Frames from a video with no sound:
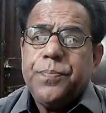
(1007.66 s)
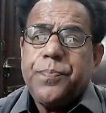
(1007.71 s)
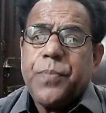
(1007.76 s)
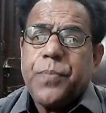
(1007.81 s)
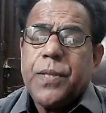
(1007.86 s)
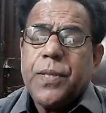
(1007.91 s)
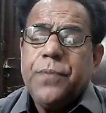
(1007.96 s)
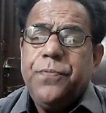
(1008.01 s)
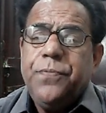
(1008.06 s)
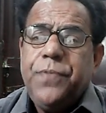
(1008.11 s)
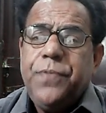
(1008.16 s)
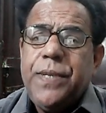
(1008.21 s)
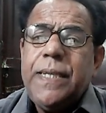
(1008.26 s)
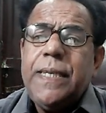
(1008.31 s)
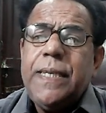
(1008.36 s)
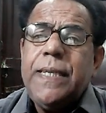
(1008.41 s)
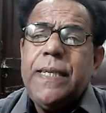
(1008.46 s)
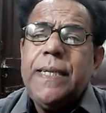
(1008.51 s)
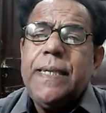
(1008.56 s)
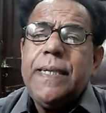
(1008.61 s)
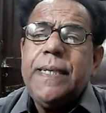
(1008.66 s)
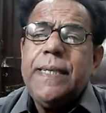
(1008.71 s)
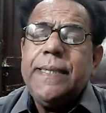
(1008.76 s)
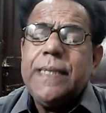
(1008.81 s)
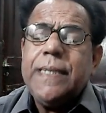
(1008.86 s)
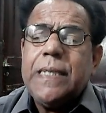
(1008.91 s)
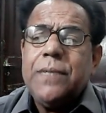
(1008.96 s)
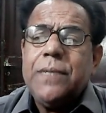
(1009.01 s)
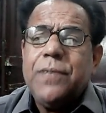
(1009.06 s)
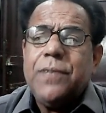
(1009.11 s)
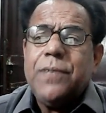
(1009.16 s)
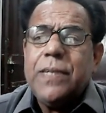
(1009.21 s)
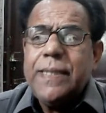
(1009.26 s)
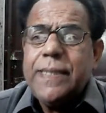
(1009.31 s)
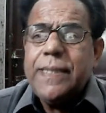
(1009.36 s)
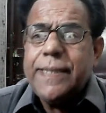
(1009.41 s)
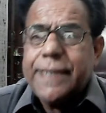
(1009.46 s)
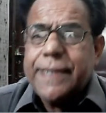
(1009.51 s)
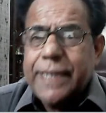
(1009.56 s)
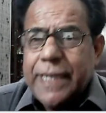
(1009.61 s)
V is given in
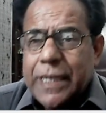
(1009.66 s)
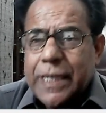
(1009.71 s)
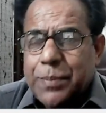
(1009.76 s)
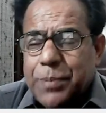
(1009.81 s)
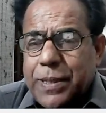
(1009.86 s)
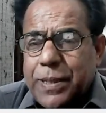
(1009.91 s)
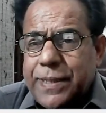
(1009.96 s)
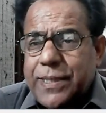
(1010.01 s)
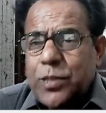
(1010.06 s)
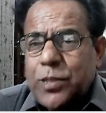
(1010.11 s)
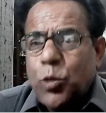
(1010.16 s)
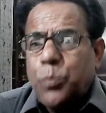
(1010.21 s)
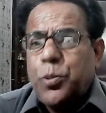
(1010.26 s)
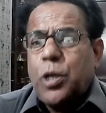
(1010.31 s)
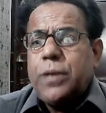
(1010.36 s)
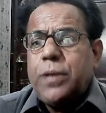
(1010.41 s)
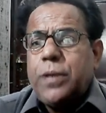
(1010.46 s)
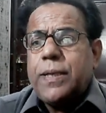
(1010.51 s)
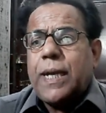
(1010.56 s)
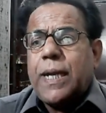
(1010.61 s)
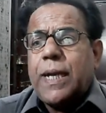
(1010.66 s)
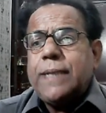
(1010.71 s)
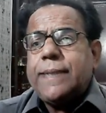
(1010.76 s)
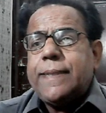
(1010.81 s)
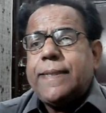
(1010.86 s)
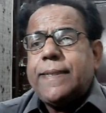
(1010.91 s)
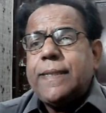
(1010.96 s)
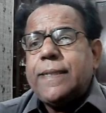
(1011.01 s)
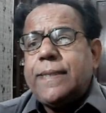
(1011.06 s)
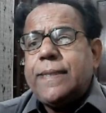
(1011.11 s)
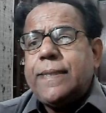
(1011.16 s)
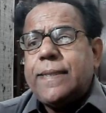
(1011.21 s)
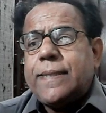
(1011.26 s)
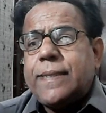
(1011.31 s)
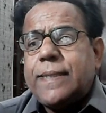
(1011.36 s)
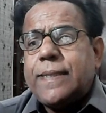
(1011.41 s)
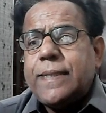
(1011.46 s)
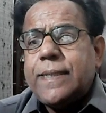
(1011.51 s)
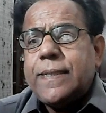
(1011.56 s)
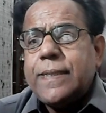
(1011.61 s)
the statement
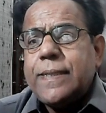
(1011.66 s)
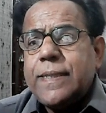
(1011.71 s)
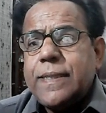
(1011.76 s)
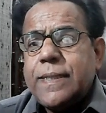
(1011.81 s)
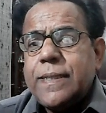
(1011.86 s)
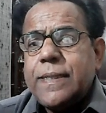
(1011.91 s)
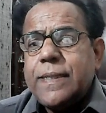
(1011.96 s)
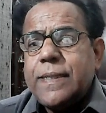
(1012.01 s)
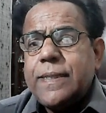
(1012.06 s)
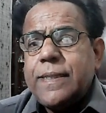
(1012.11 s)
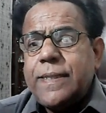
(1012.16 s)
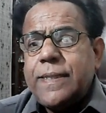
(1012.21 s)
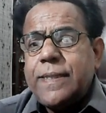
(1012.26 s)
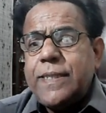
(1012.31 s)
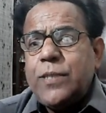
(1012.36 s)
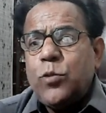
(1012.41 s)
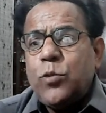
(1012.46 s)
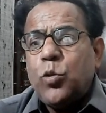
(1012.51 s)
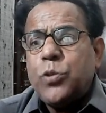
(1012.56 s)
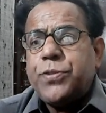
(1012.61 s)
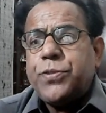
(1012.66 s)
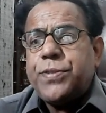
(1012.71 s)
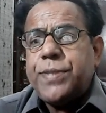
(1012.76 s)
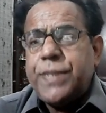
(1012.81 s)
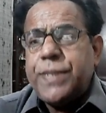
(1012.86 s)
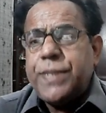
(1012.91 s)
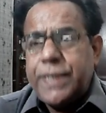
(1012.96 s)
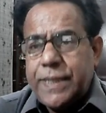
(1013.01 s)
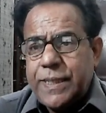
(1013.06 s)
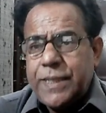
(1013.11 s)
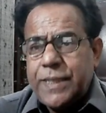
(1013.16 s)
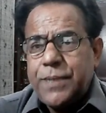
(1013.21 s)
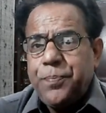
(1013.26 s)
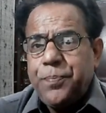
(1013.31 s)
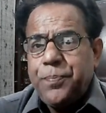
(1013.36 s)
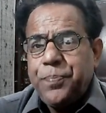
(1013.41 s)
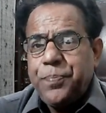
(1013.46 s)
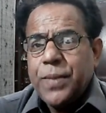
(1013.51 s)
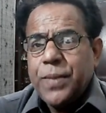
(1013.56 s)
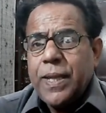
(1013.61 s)
0.960C
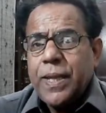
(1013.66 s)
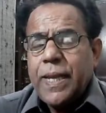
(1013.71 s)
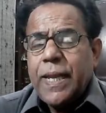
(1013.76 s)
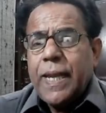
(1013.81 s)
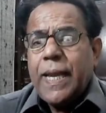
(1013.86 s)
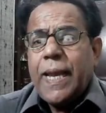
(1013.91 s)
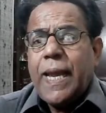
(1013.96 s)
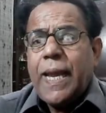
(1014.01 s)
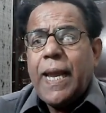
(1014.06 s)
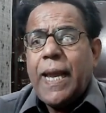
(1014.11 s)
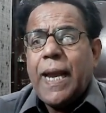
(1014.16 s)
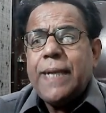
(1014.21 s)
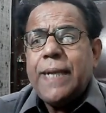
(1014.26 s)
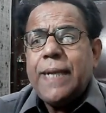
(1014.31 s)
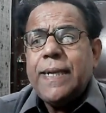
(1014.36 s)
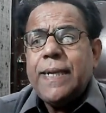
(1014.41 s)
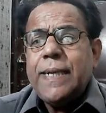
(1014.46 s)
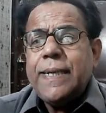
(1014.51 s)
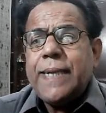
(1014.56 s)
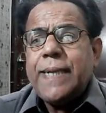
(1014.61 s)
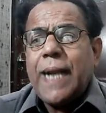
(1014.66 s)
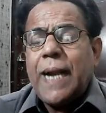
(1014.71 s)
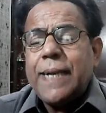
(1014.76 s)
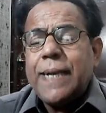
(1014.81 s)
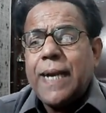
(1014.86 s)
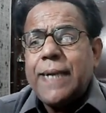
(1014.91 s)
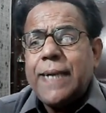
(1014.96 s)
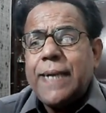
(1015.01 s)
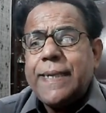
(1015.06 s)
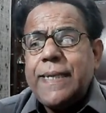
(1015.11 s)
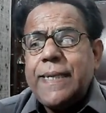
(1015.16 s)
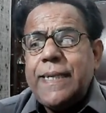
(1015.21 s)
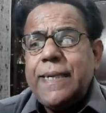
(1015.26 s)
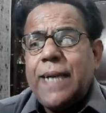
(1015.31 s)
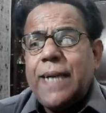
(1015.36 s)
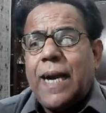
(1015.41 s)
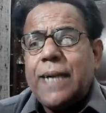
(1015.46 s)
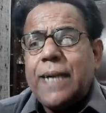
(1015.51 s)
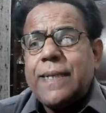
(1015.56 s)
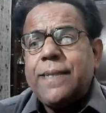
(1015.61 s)
and delta T
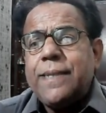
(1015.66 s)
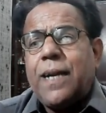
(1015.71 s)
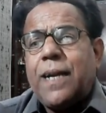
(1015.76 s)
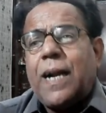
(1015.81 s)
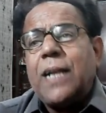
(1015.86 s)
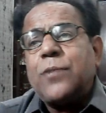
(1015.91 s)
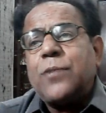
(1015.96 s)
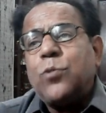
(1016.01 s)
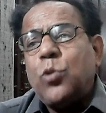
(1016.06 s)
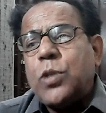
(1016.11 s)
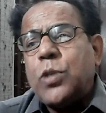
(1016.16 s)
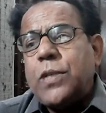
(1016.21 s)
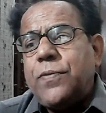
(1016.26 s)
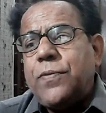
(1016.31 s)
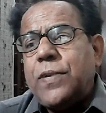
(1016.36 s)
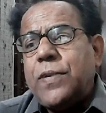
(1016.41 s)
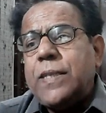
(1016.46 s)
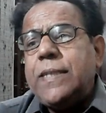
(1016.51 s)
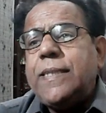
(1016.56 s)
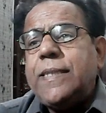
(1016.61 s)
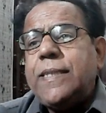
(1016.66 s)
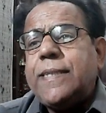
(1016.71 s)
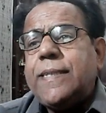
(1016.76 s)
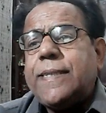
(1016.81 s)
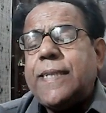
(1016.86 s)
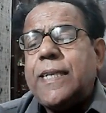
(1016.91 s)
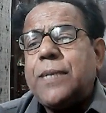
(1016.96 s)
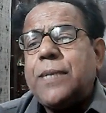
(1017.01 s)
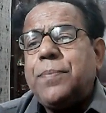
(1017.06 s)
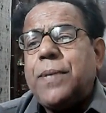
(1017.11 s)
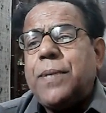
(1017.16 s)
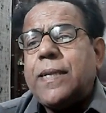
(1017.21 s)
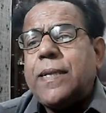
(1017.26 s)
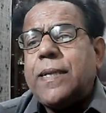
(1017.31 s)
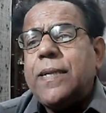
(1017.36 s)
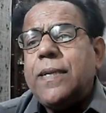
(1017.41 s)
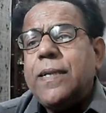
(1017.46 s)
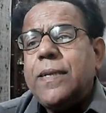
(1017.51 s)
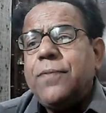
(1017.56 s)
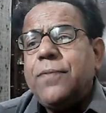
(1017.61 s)
naught is also given in the statement
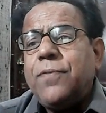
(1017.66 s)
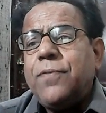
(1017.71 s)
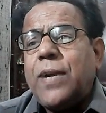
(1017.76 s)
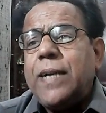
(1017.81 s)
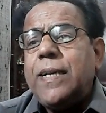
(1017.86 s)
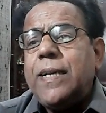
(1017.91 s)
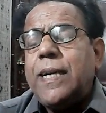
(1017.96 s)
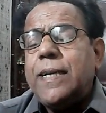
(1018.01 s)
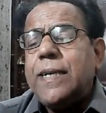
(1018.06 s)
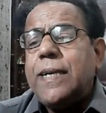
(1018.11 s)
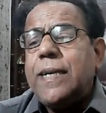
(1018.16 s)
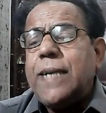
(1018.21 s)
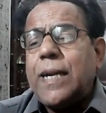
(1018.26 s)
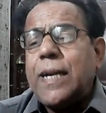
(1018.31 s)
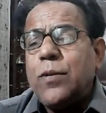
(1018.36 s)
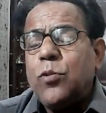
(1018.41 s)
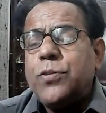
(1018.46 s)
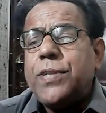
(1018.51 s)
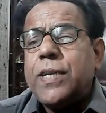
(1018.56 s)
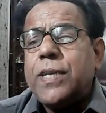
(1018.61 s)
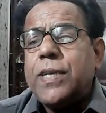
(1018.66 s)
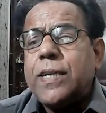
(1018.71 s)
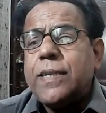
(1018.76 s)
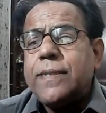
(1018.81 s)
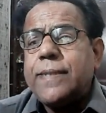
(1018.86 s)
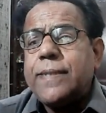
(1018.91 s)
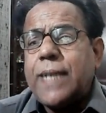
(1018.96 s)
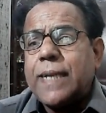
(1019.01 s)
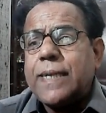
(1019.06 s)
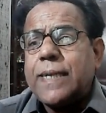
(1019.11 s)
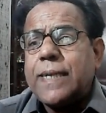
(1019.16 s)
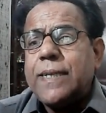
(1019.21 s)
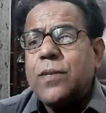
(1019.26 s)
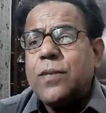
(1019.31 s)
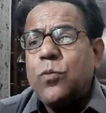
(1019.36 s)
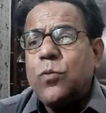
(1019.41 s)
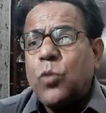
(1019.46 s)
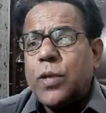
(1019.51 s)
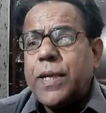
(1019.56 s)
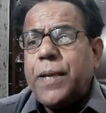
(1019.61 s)
100 nanosecond.
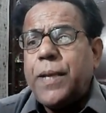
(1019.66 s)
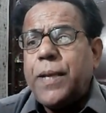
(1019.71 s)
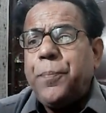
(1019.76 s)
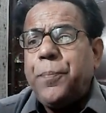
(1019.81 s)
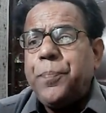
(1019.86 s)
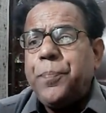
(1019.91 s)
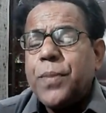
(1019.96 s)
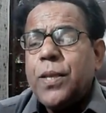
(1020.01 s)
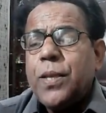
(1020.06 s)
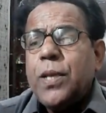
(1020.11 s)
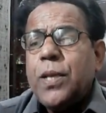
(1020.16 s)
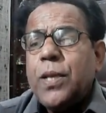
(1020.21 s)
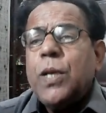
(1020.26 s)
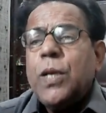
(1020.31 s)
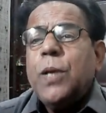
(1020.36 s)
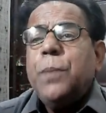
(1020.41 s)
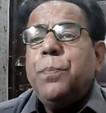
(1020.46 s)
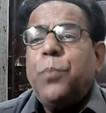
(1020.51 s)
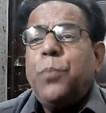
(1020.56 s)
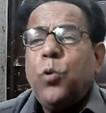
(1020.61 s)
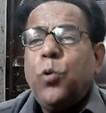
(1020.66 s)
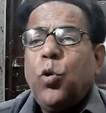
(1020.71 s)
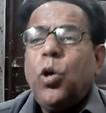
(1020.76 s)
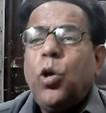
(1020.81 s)
Okay. Both